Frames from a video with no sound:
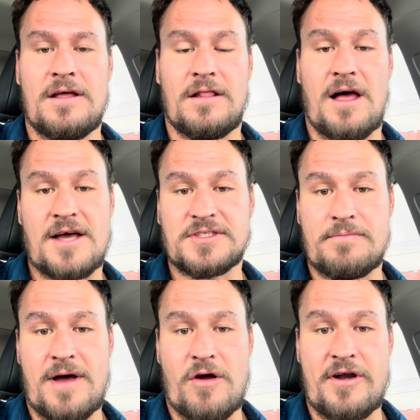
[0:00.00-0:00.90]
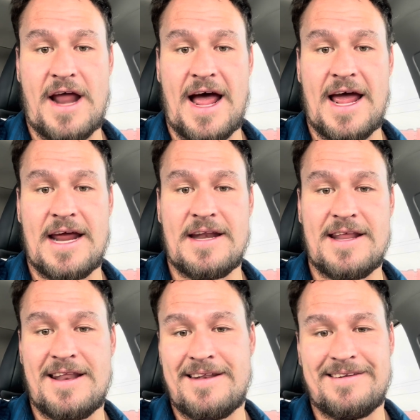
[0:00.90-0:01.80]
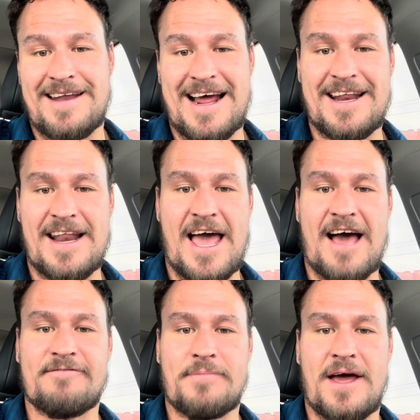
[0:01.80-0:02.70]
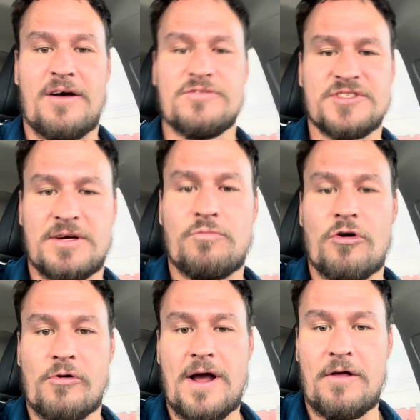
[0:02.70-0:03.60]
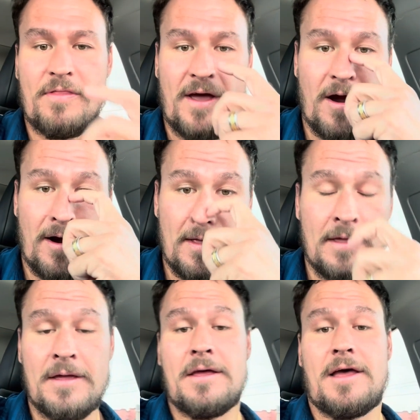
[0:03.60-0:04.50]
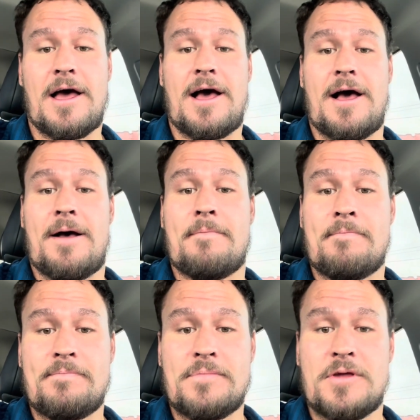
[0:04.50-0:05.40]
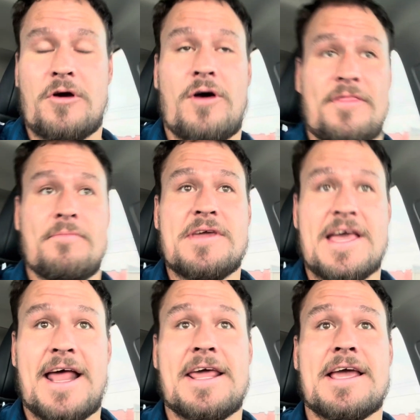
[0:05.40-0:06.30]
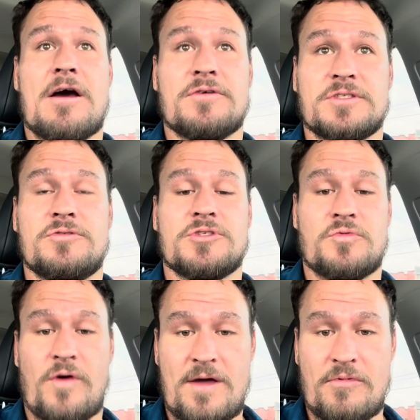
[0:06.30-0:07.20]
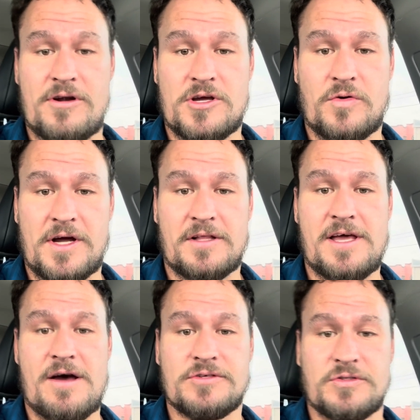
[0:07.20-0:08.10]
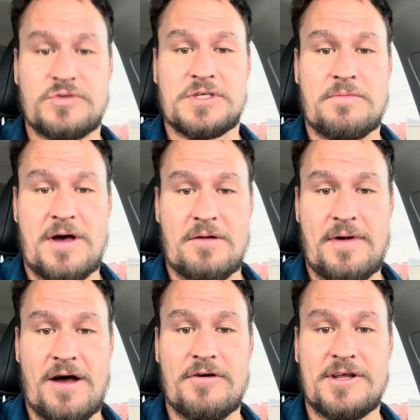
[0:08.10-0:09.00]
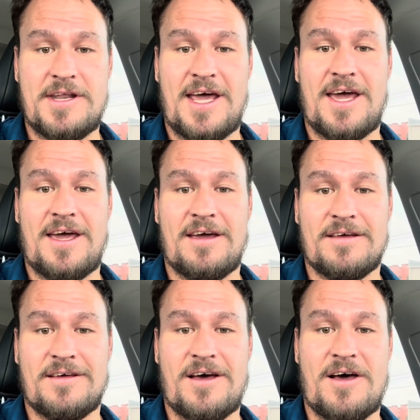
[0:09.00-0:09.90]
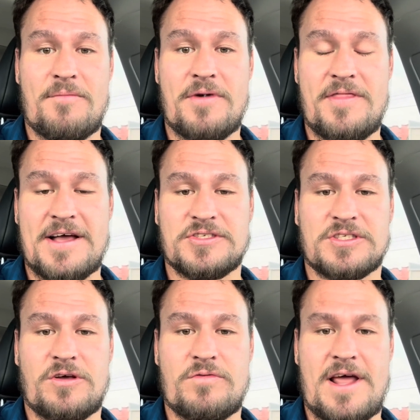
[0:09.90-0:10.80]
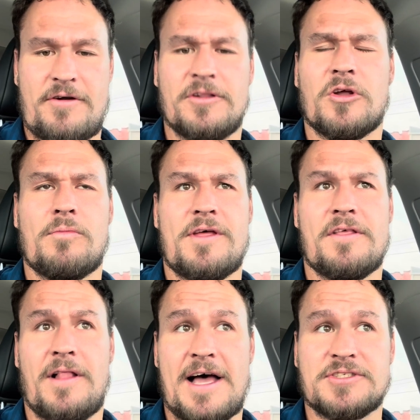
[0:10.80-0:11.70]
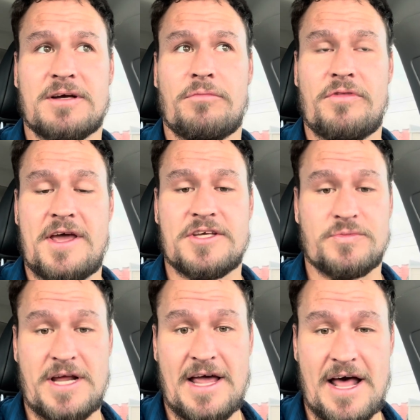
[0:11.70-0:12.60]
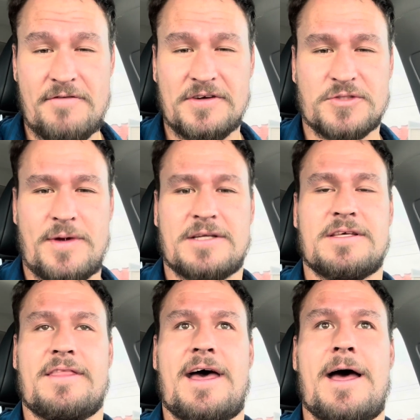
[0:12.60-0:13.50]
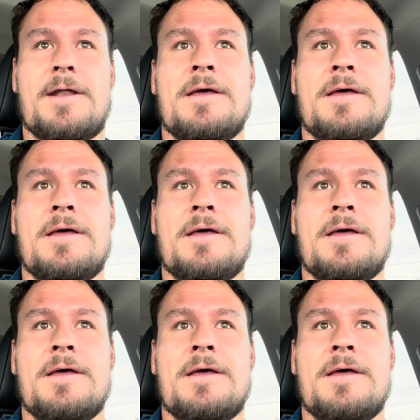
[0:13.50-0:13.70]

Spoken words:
lost about 9.5 pounds, somewhere around there. In the beginning, I was losing weight pretty quickly. I was losing about a pound a day, but that's slowed down a little bit in the last couple days, but I kind of expected that.